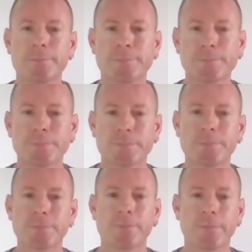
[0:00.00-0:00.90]

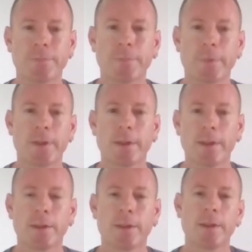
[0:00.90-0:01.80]

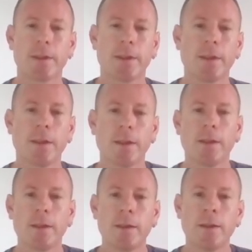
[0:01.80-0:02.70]

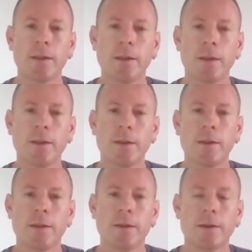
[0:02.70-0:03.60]

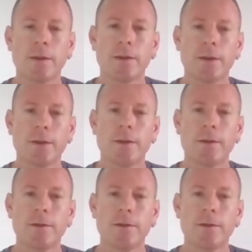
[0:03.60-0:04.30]
(not speaking)